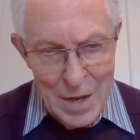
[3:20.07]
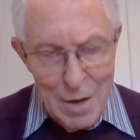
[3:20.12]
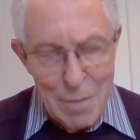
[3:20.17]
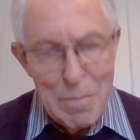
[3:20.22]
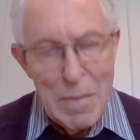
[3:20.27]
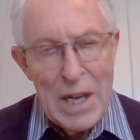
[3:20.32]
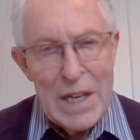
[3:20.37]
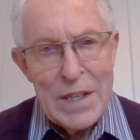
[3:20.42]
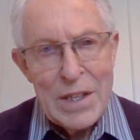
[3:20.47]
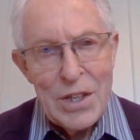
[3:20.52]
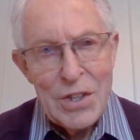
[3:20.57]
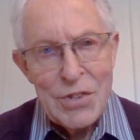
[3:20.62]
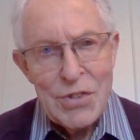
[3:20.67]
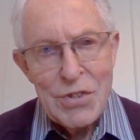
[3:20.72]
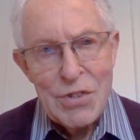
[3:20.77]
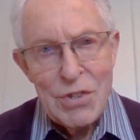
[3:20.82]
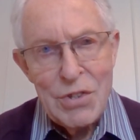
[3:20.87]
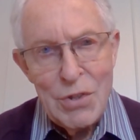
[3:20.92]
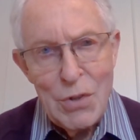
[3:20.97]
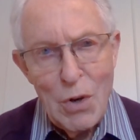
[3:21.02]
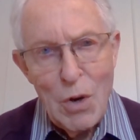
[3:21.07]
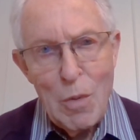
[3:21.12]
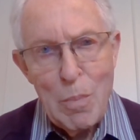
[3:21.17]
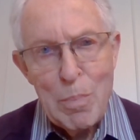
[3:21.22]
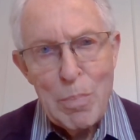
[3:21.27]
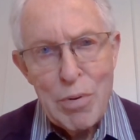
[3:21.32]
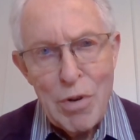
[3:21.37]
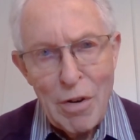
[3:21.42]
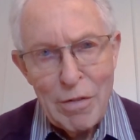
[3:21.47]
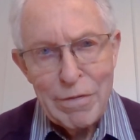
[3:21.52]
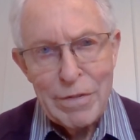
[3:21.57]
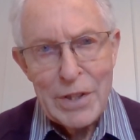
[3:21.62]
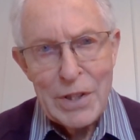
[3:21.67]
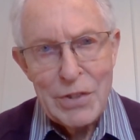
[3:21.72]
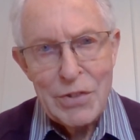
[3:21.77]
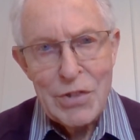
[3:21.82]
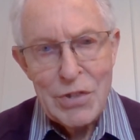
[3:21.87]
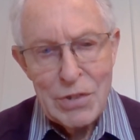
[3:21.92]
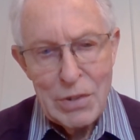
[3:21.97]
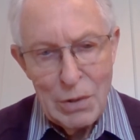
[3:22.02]
Make us your
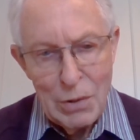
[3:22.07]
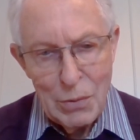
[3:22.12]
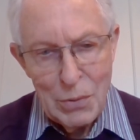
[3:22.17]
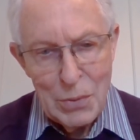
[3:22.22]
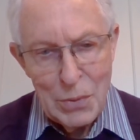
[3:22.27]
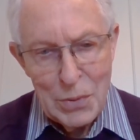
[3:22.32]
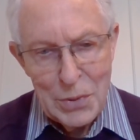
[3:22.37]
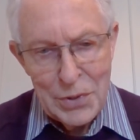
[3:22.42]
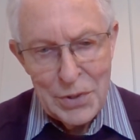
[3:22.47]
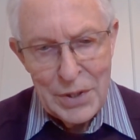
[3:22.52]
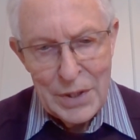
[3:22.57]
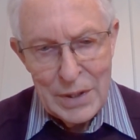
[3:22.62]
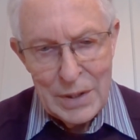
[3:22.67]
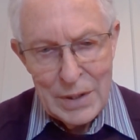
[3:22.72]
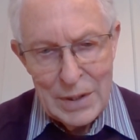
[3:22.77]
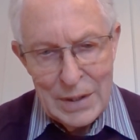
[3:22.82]
prophets, Lord,